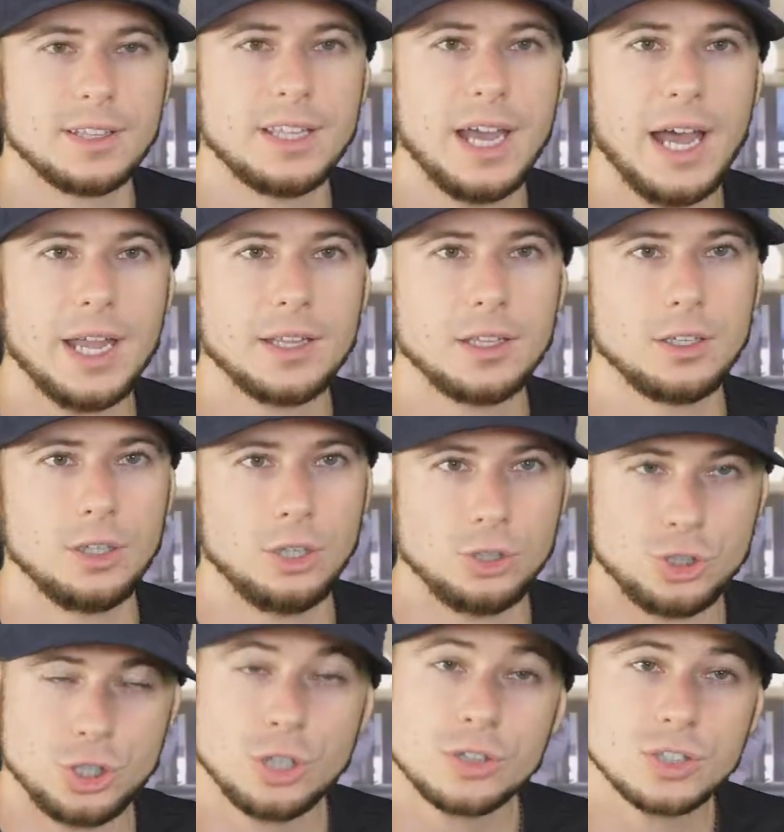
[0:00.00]
that
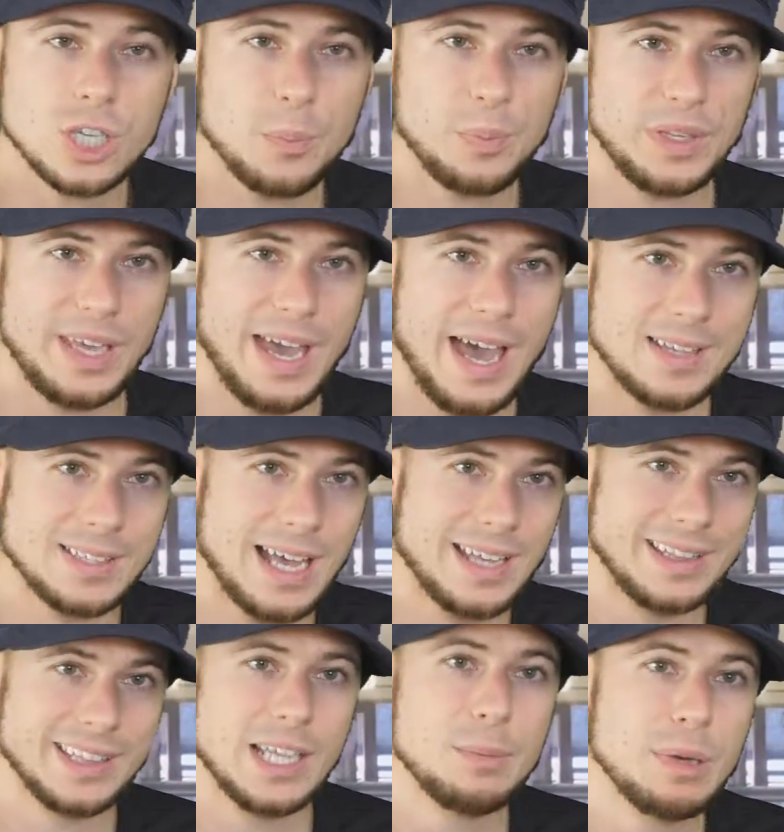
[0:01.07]
insurance company has
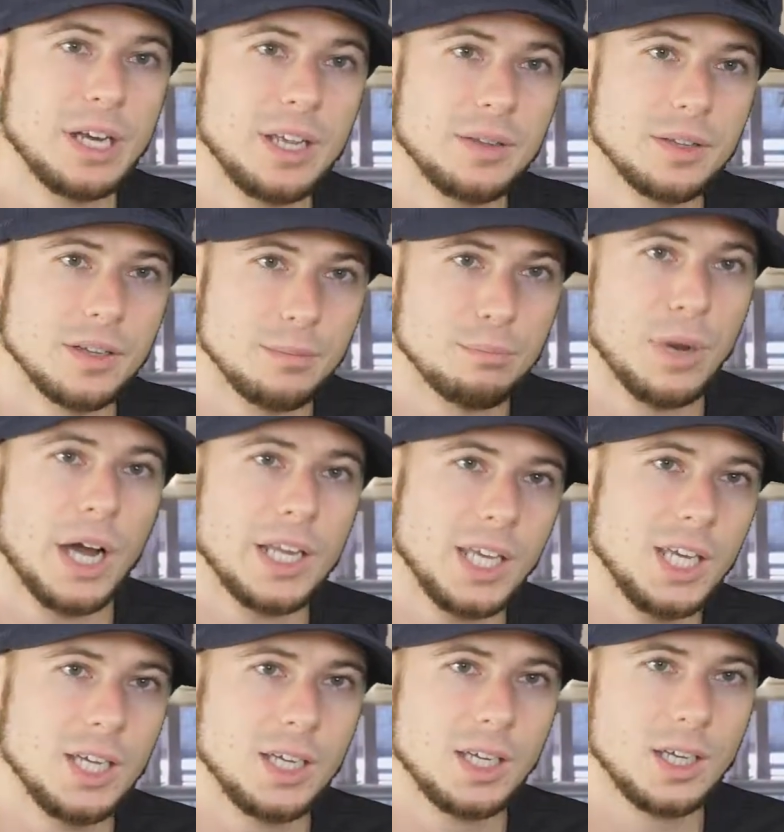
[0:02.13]
unlimited
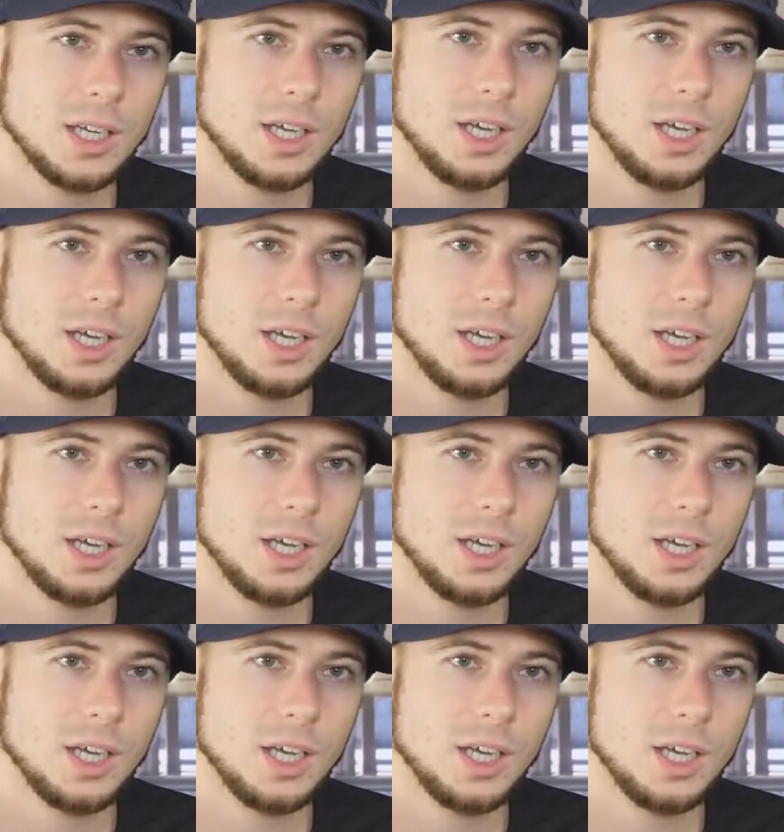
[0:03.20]
money.